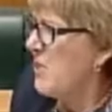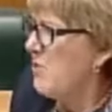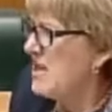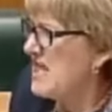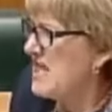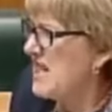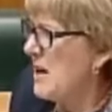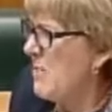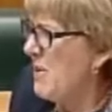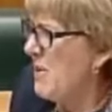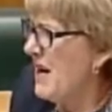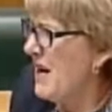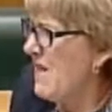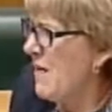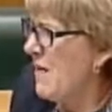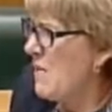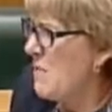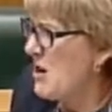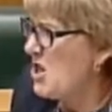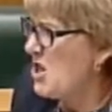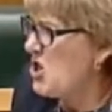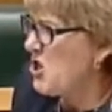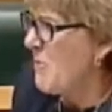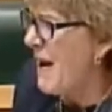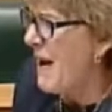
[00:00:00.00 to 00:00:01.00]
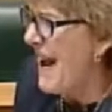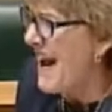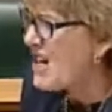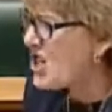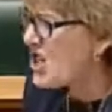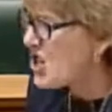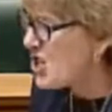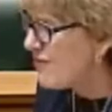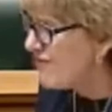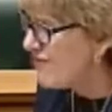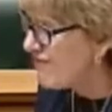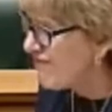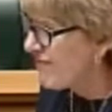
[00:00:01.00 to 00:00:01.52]
It was a bit of a
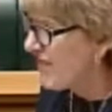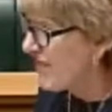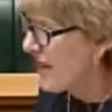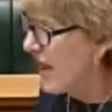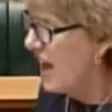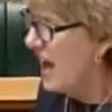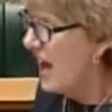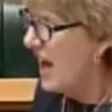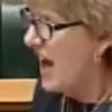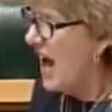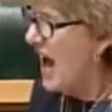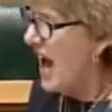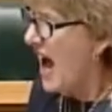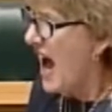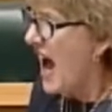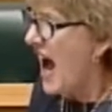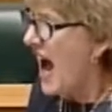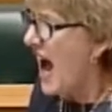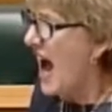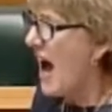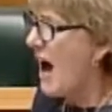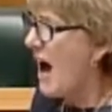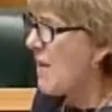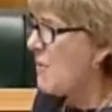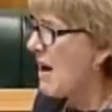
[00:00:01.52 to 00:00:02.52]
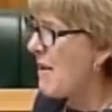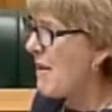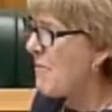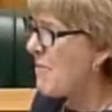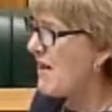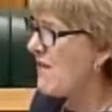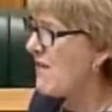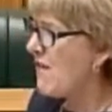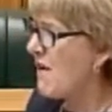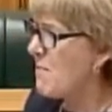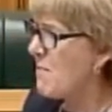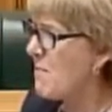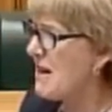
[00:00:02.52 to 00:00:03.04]
mishmash, um, a
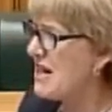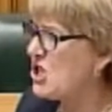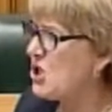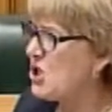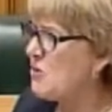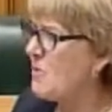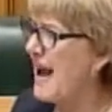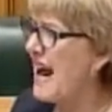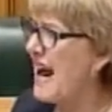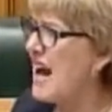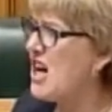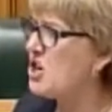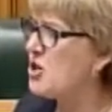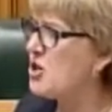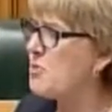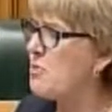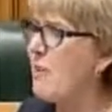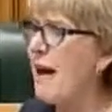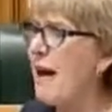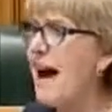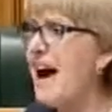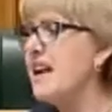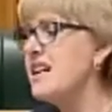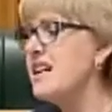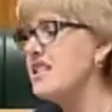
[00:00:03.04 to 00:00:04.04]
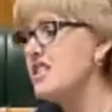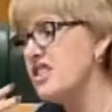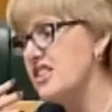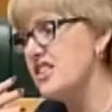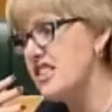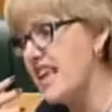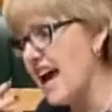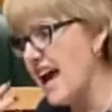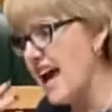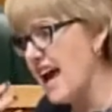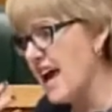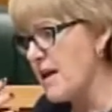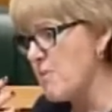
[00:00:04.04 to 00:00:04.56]
bit of a mishmash, but
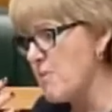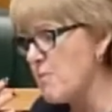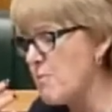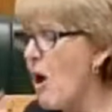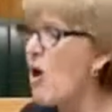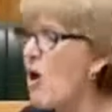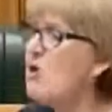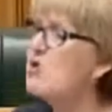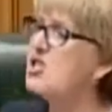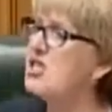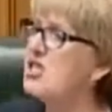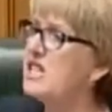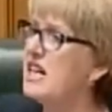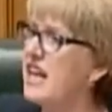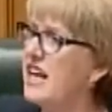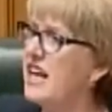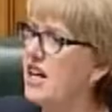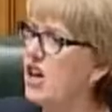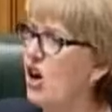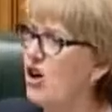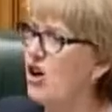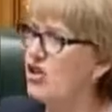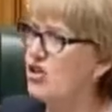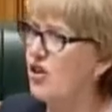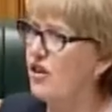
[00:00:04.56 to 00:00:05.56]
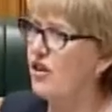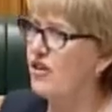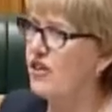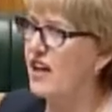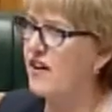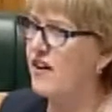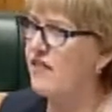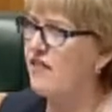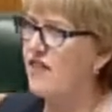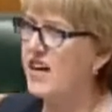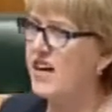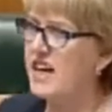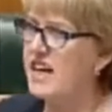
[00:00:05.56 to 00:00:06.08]
they mostly got on
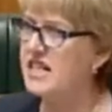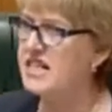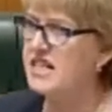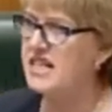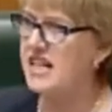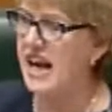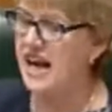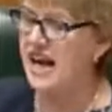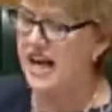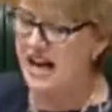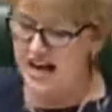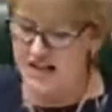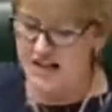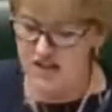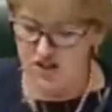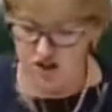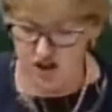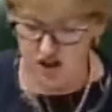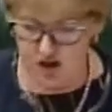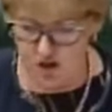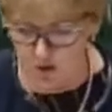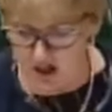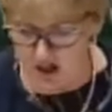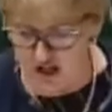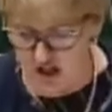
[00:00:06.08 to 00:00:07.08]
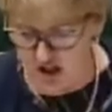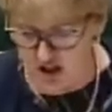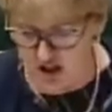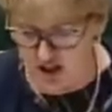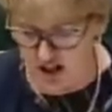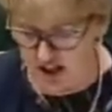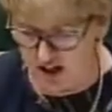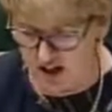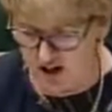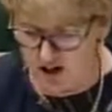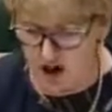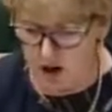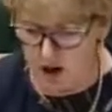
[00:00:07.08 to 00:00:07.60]
their feet and asked a
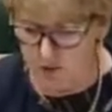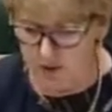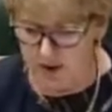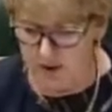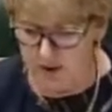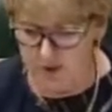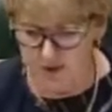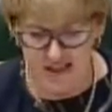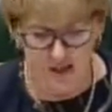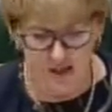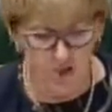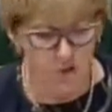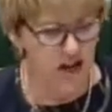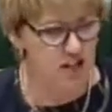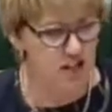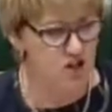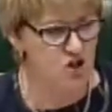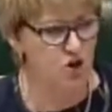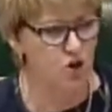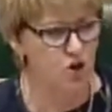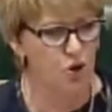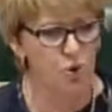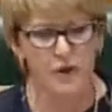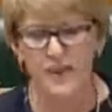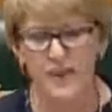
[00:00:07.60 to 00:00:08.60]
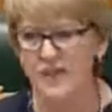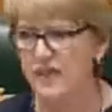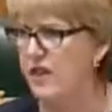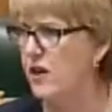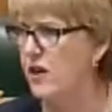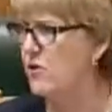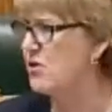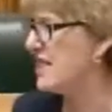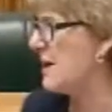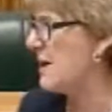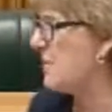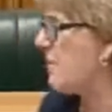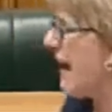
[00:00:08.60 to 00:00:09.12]
question, and no one was quite sure whether there was